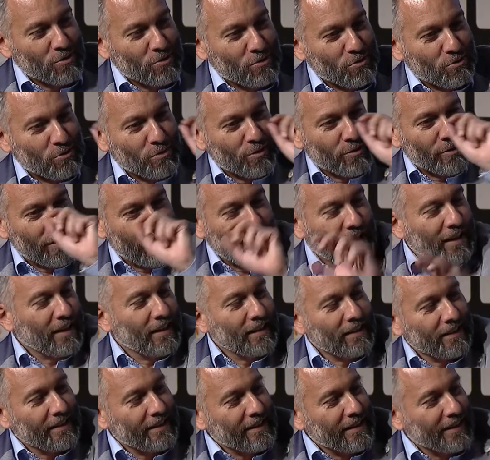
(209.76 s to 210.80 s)
to the
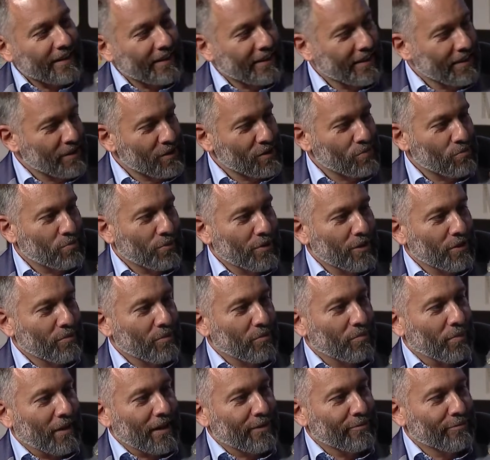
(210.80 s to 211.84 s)
early years when you were
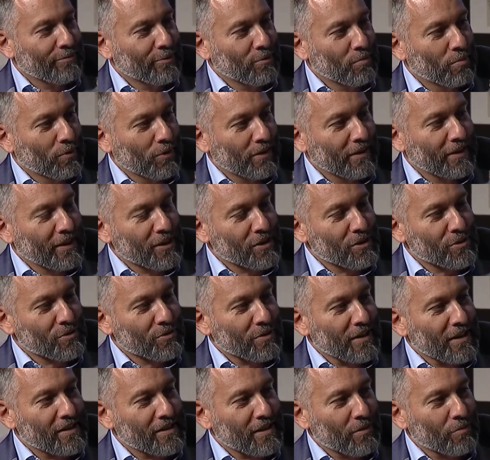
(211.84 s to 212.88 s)
playing football in the
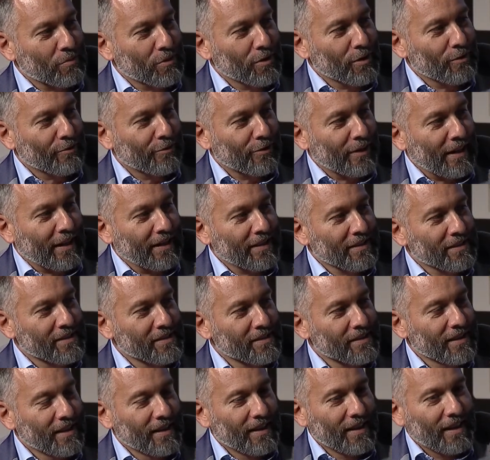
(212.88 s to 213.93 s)
streets and with your
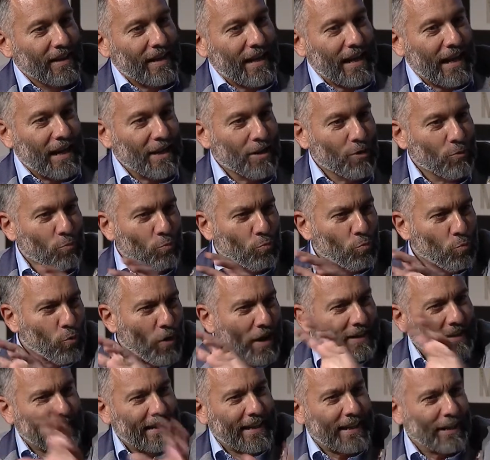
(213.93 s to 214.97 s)
friends and
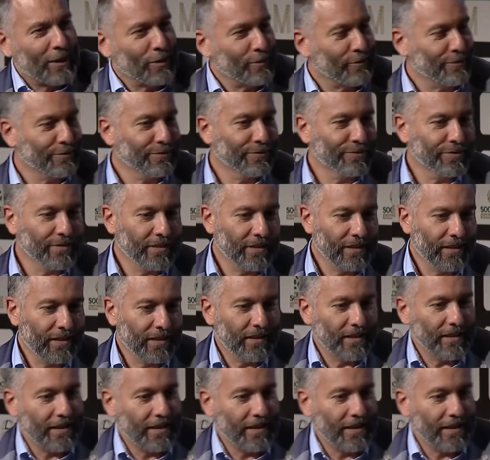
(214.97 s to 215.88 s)
what kind of uh,